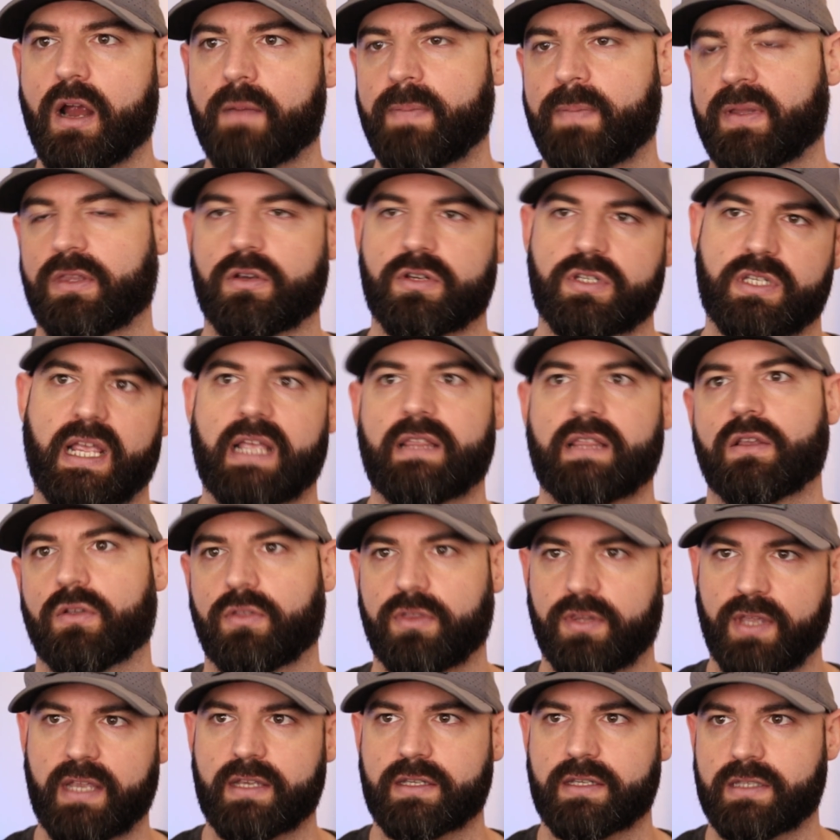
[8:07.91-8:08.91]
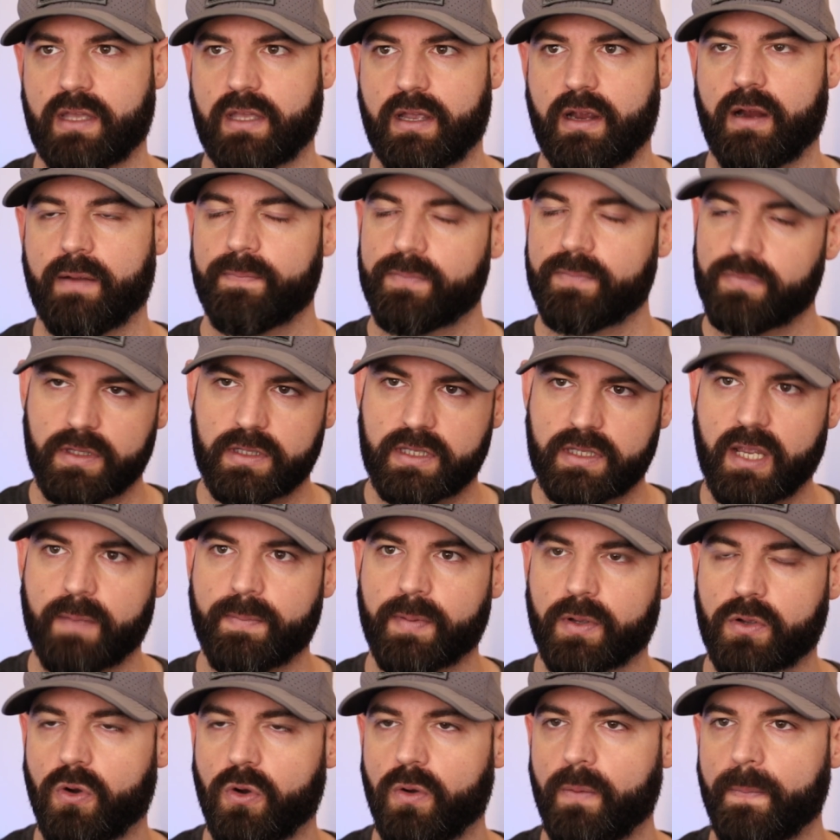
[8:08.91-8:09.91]
but they're saying their things there.
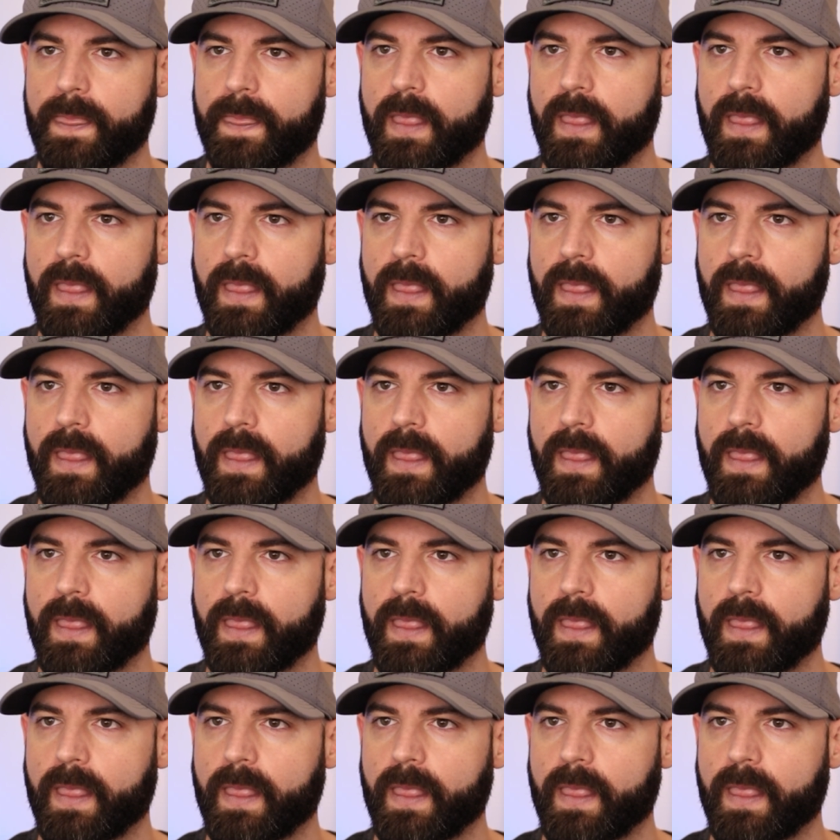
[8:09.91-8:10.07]
Typical.